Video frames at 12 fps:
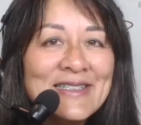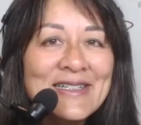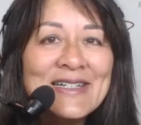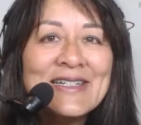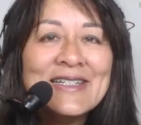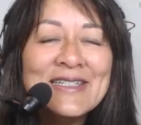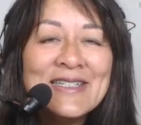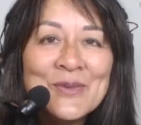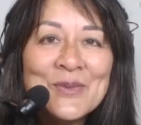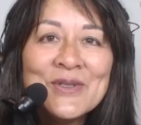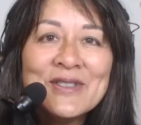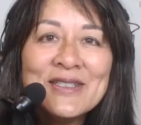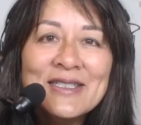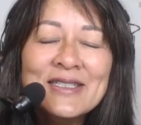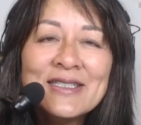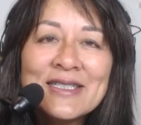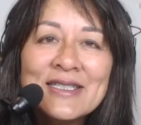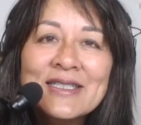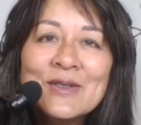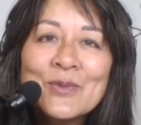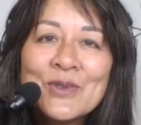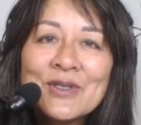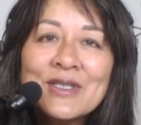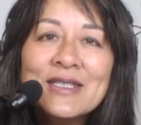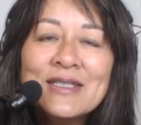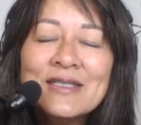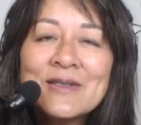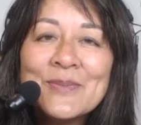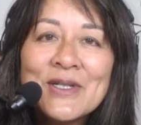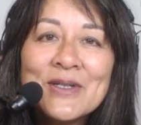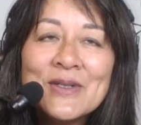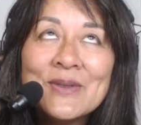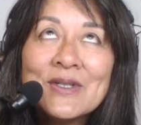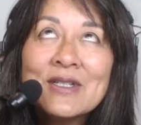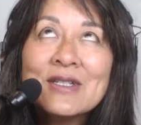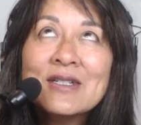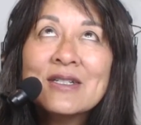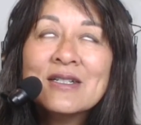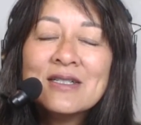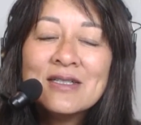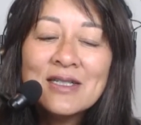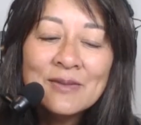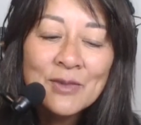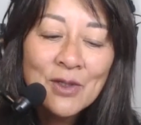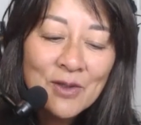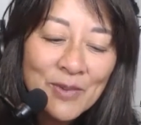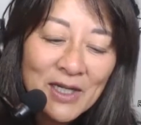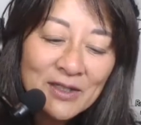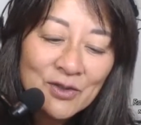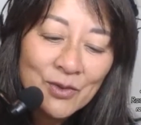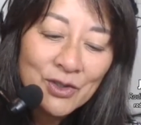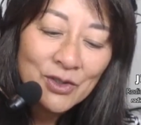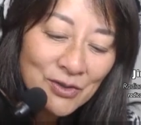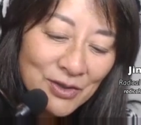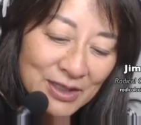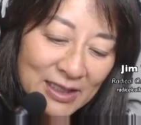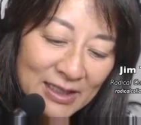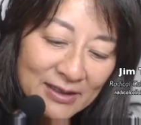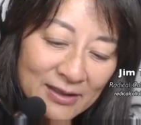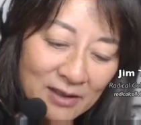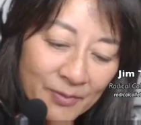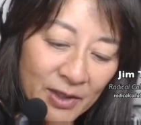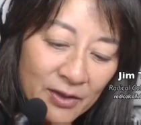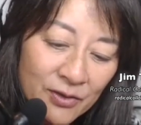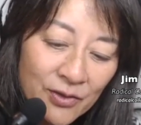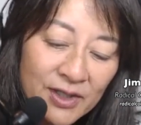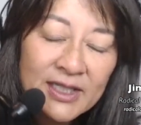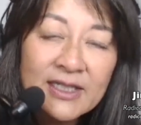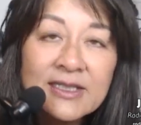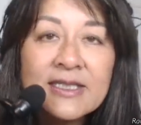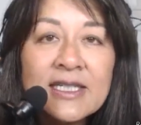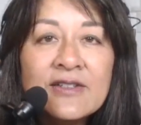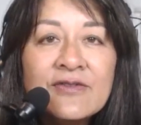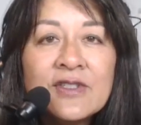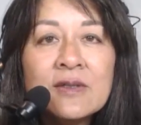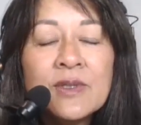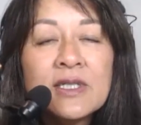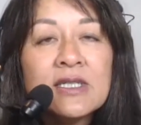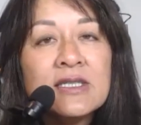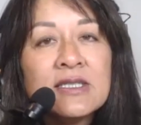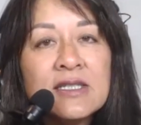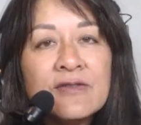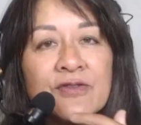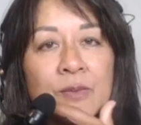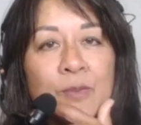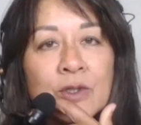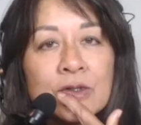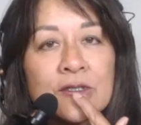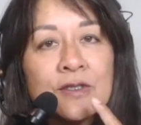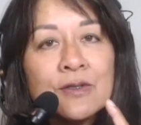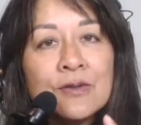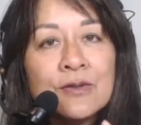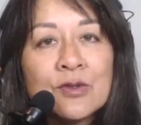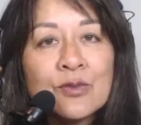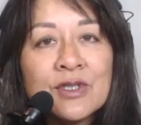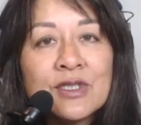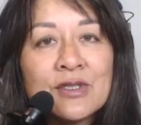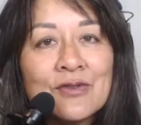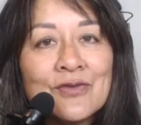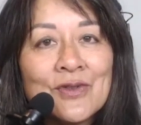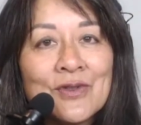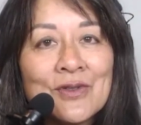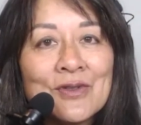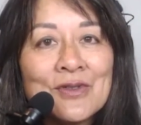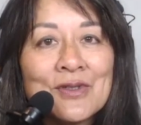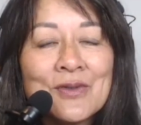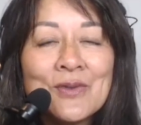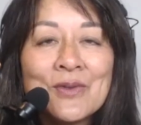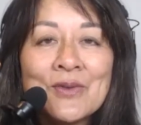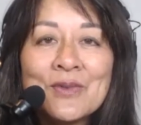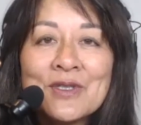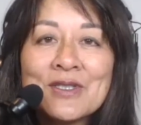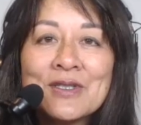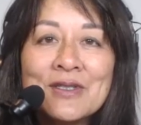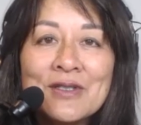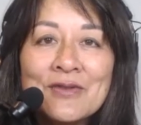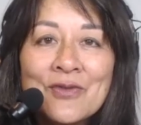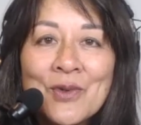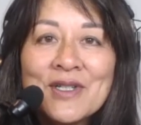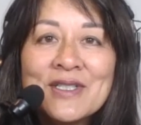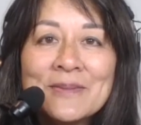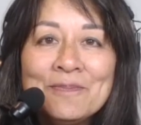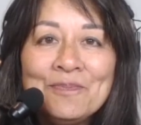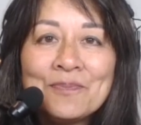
Yeah, it really is. And it really is about, I'm going back to what you said about creating safety, because if the person who's risk averse or risk avoidant,